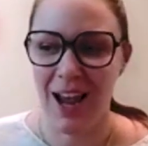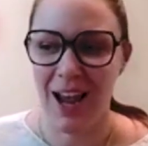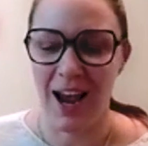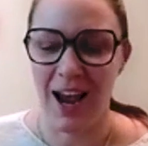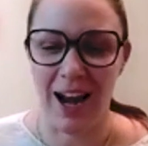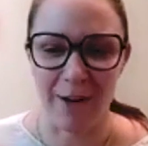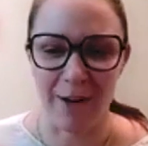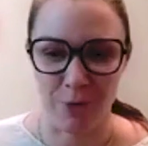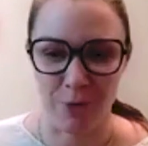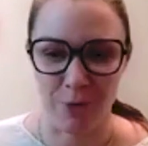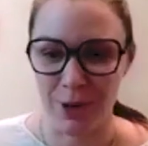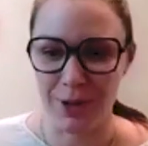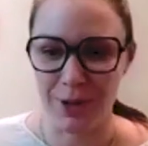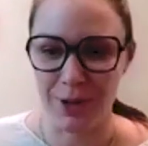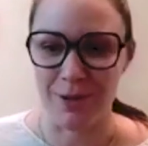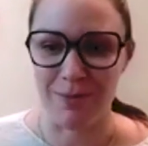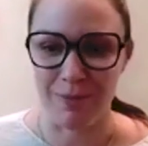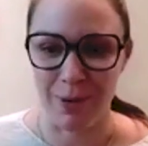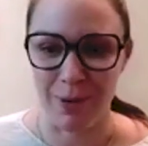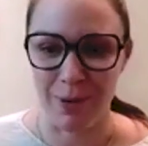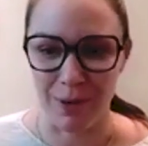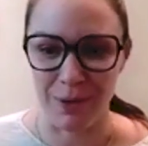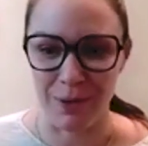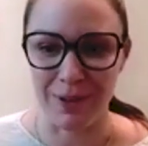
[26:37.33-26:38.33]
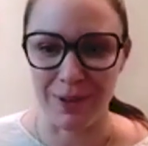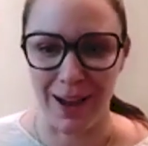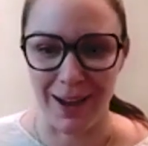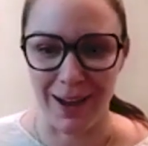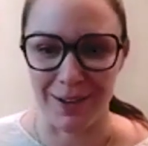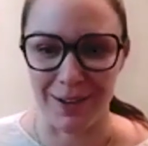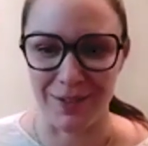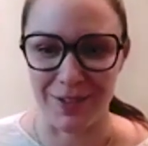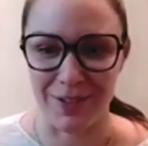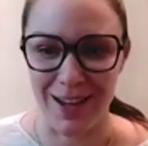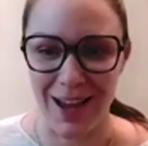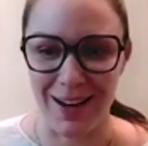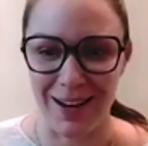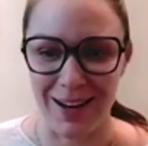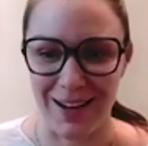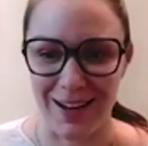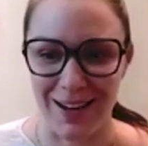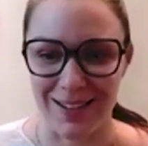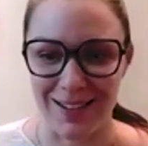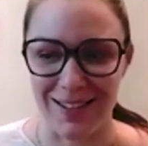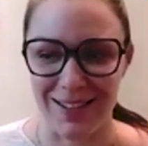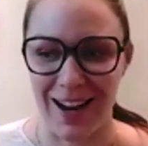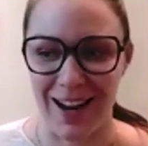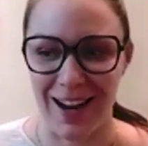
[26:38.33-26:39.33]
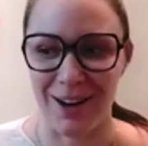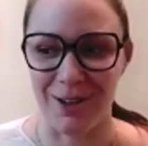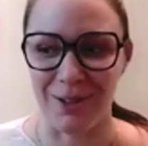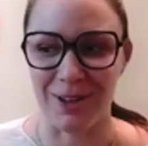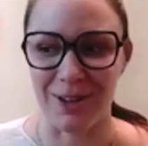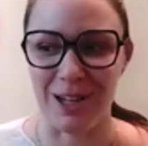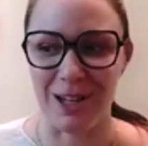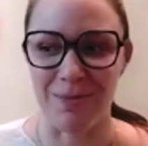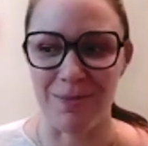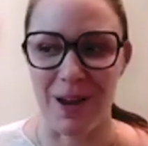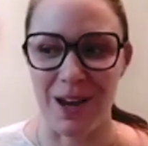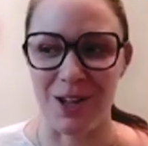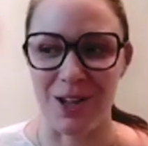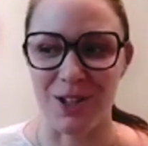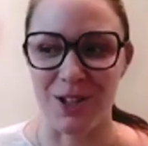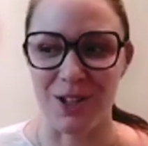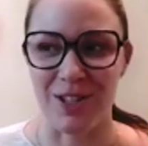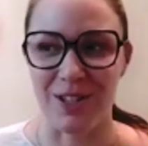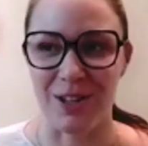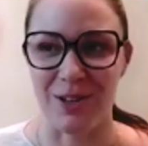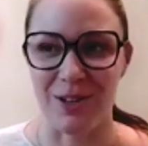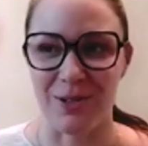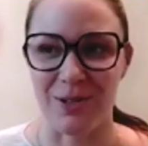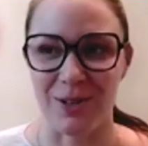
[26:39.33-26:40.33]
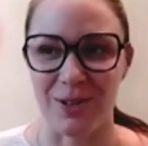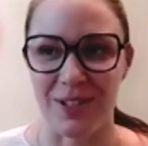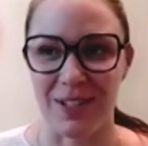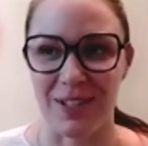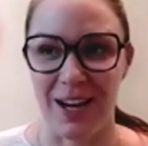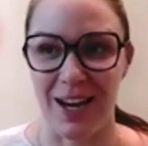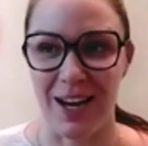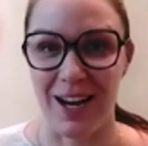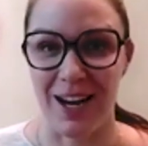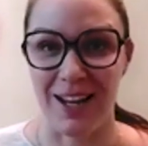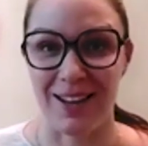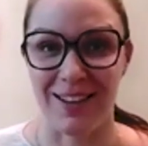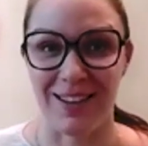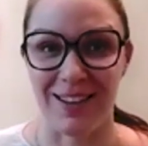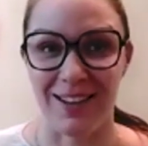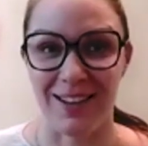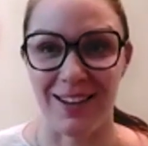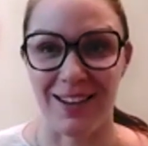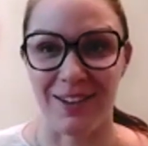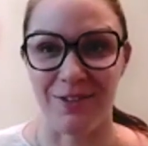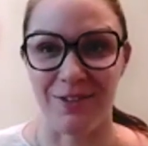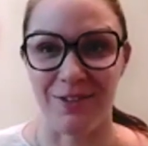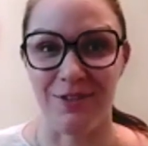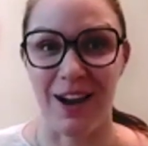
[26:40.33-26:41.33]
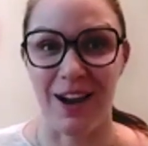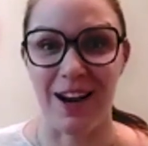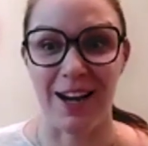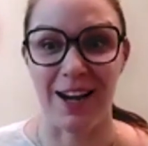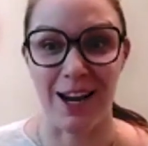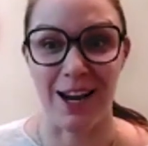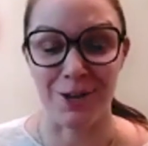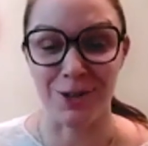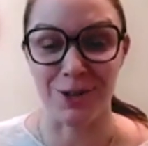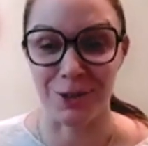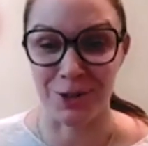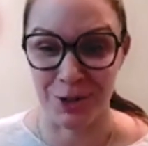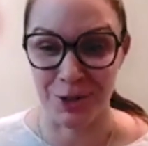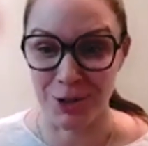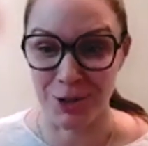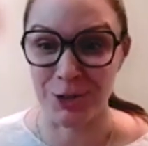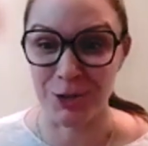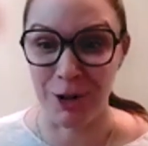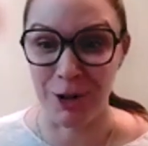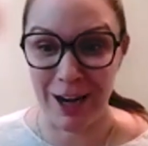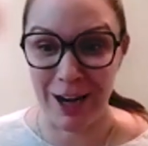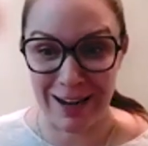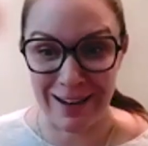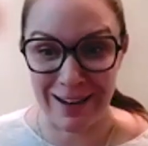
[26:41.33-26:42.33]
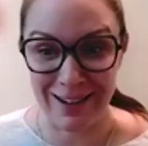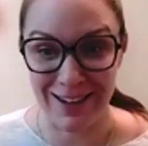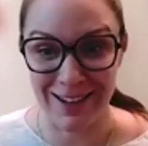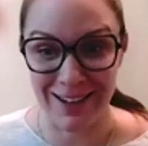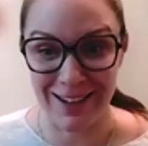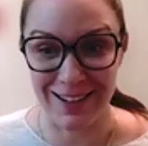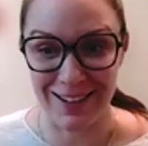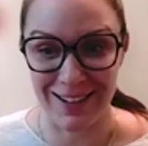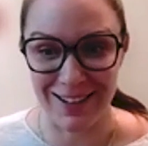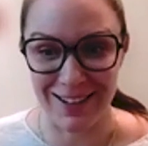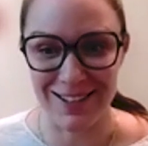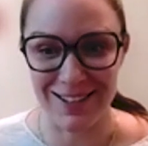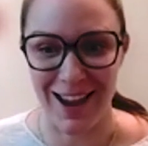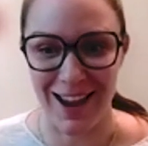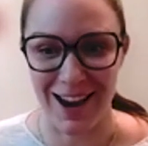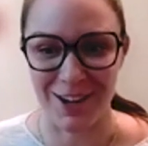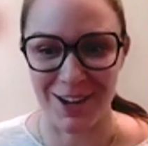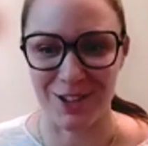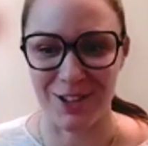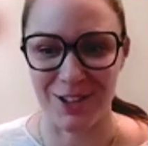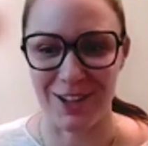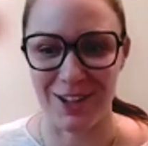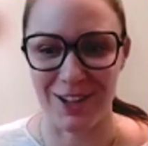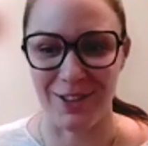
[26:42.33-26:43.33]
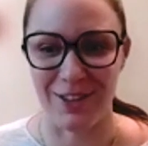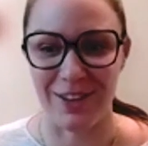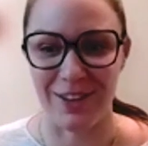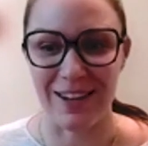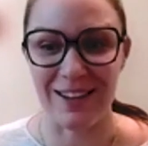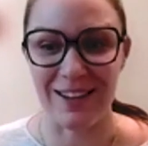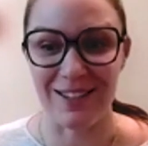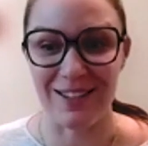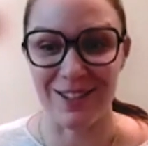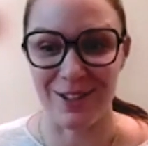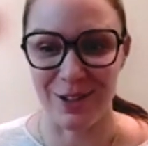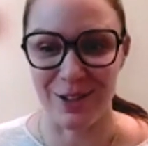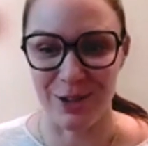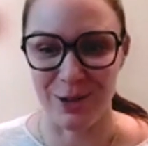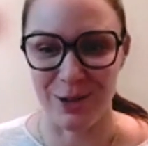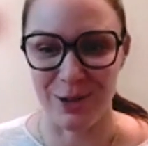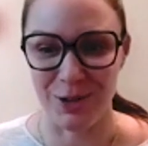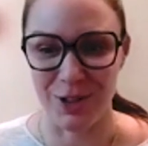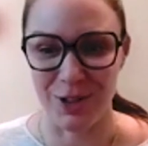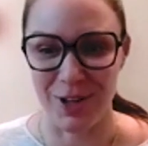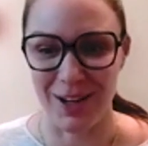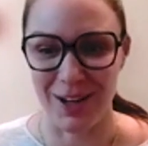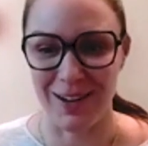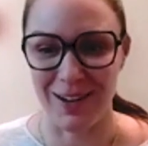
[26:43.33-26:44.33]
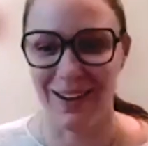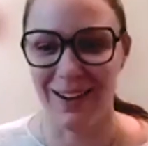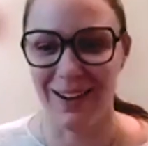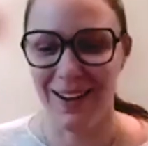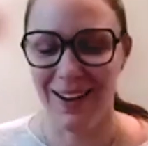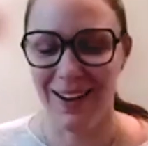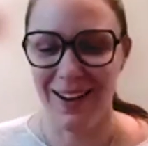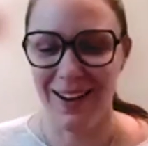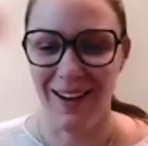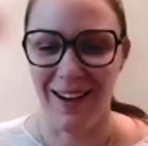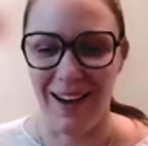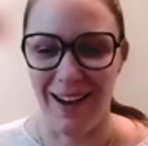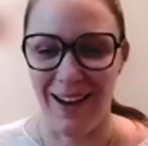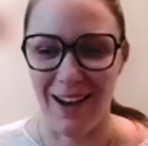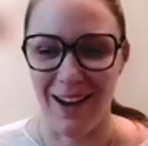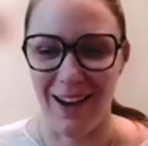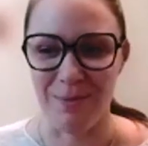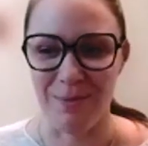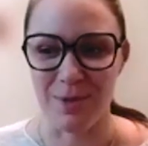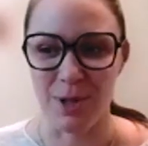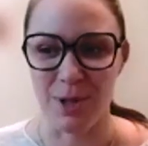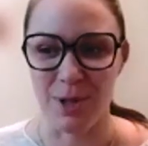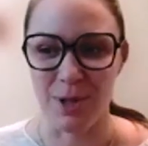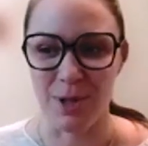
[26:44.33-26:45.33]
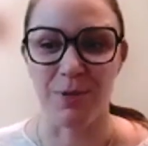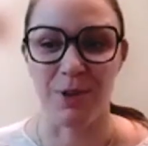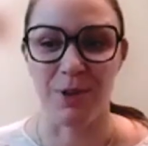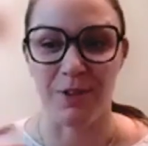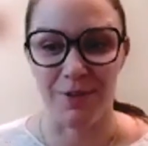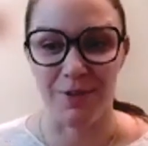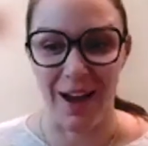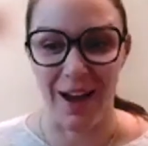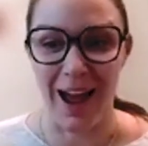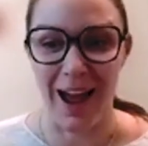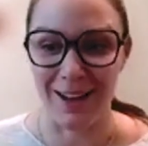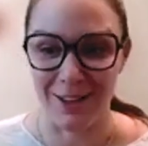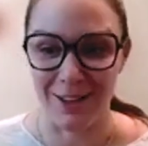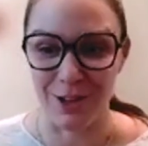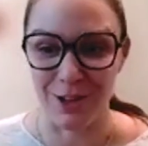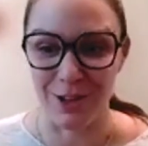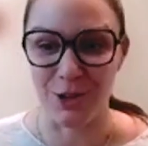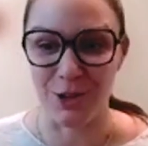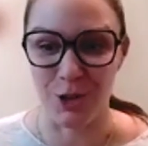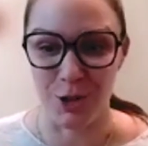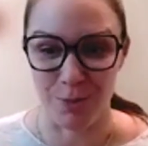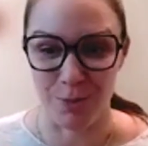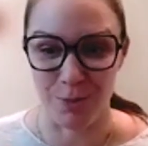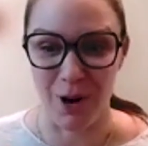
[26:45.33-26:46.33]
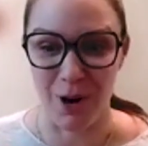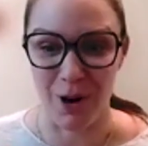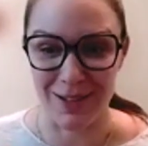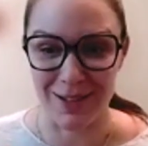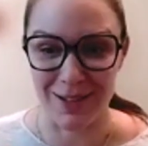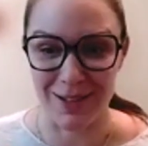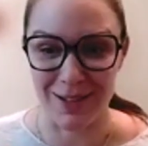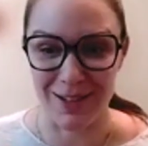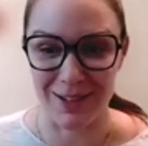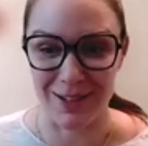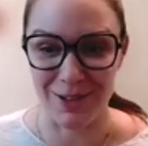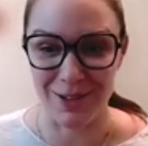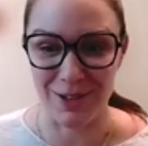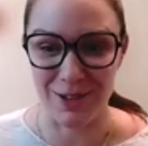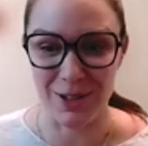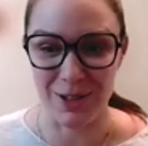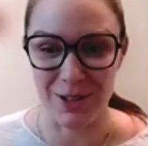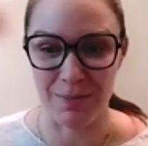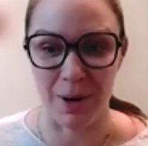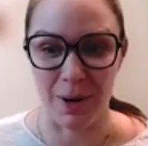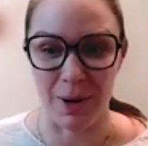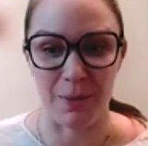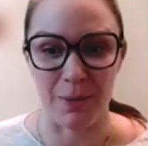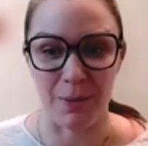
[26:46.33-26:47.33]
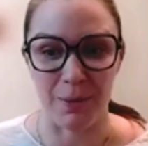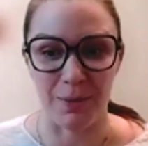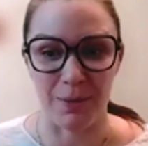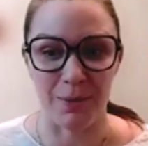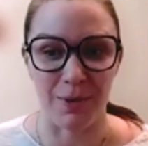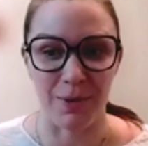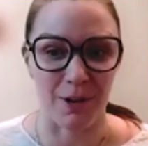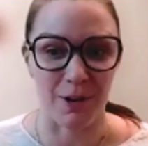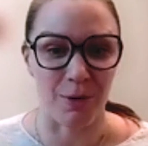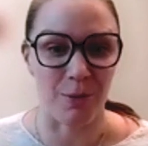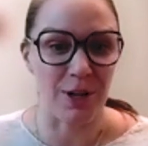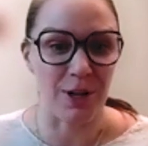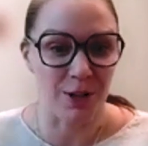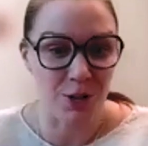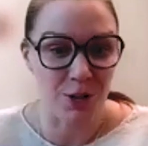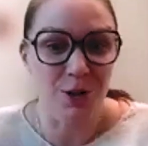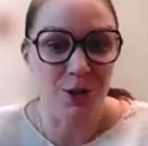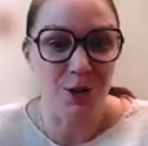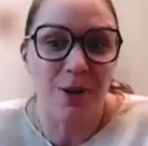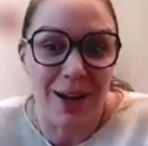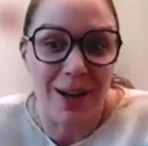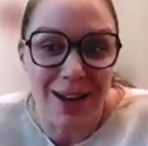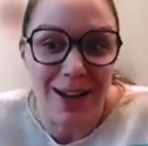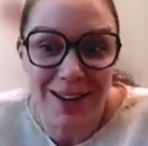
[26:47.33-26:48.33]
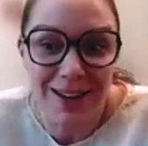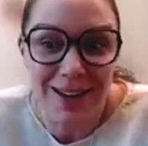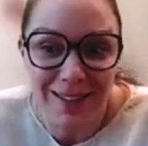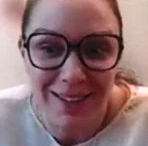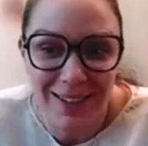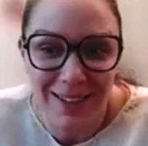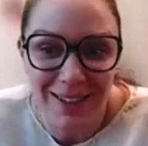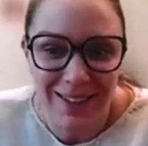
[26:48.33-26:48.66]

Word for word: and I've worked at both kind of settings. And I don't think patients understand the financial strain it is actually on the institution um, to provide the two processors. But you know, we do it.